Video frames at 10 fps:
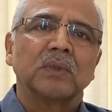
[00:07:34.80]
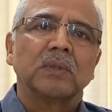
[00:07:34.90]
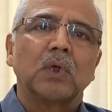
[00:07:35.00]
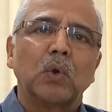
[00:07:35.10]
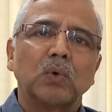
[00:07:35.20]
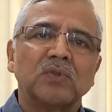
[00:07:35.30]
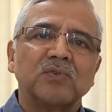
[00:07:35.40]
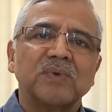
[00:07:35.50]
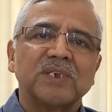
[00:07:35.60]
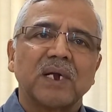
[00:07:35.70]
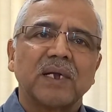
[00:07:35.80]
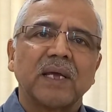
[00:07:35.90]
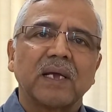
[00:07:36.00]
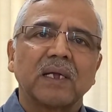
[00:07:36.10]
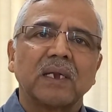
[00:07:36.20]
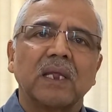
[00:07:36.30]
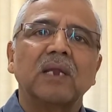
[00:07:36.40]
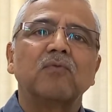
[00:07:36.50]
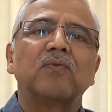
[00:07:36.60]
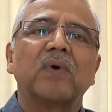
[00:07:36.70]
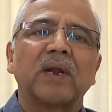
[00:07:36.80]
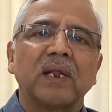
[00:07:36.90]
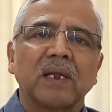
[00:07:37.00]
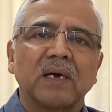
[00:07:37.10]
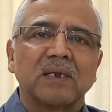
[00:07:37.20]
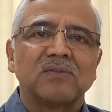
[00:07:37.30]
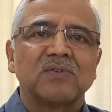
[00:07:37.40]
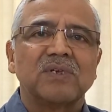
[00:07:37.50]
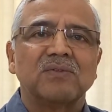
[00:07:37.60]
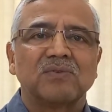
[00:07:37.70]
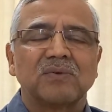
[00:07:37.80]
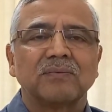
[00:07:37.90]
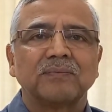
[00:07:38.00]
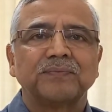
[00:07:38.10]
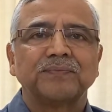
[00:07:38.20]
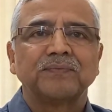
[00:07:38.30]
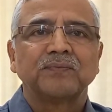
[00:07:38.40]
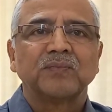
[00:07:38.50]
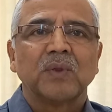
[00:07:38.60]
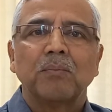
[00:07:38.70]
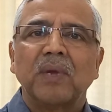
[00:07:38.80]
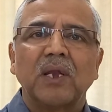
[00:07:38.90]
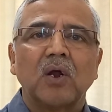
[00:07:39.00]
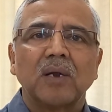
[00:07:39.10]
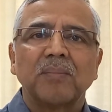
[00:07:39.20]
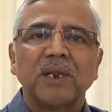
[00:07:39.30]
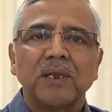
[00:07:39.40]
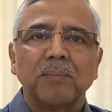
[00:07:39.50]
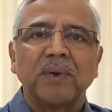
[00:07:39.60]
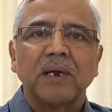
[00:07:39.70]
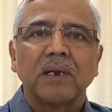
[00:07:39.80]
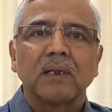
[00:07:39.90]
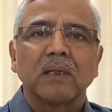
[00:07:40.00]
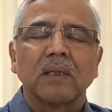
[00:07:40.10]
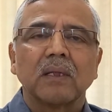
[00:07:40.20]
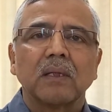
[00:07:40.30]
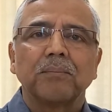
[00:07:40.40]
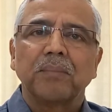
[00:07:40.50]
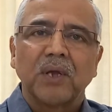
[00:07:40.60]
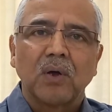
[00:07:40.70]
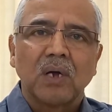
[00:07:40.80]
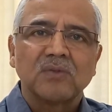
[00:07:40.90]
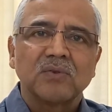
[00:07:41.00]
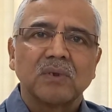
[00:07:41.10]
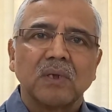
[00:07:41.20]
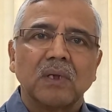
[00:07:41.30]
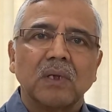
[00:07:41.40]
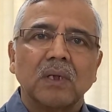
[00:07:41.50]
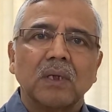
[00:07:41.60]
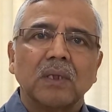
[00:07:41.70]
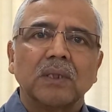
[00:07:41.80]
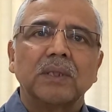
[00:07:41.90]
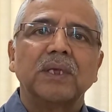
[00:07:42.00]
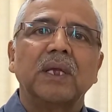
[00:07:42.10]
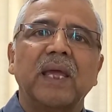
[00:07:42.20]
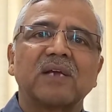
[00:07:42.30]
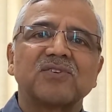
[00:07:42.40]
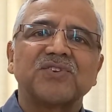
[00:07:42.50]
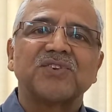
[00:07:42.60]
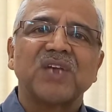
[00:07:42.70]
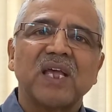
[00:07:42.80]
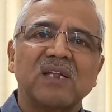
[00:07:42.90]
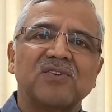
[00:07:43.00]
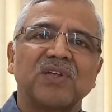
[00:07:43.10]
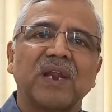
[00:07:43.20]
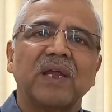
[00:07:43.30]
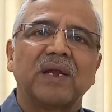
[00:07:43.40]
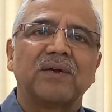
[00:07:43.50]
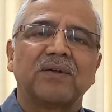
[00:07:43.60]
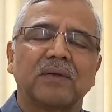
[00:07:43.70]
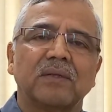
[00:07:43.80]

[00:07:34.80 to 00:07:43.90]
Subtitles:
The loans which are taken in foreign currencies may not be repaid because the exchange rate